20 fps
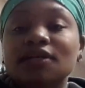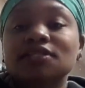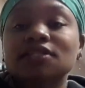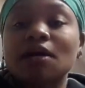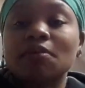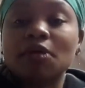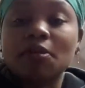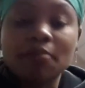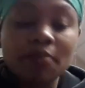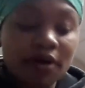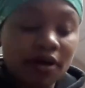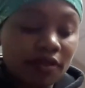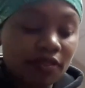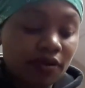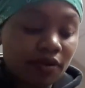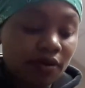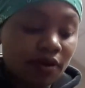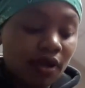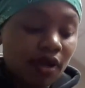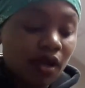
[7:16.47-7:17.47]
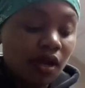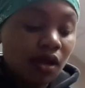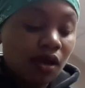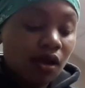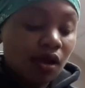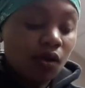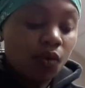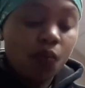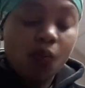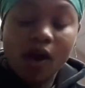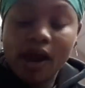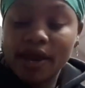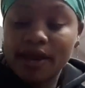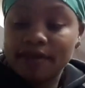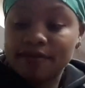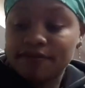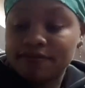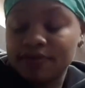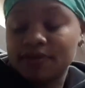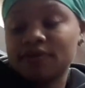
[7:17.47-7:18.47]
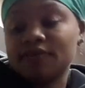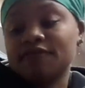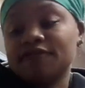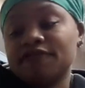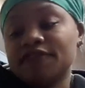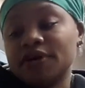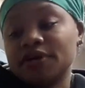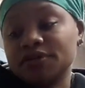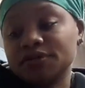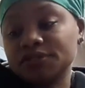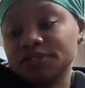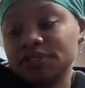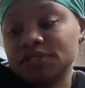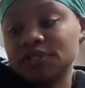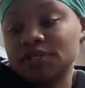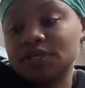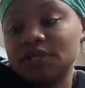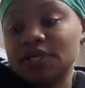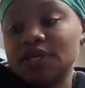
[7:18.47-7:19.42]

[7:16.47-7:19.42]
because I'm a mother, wife first.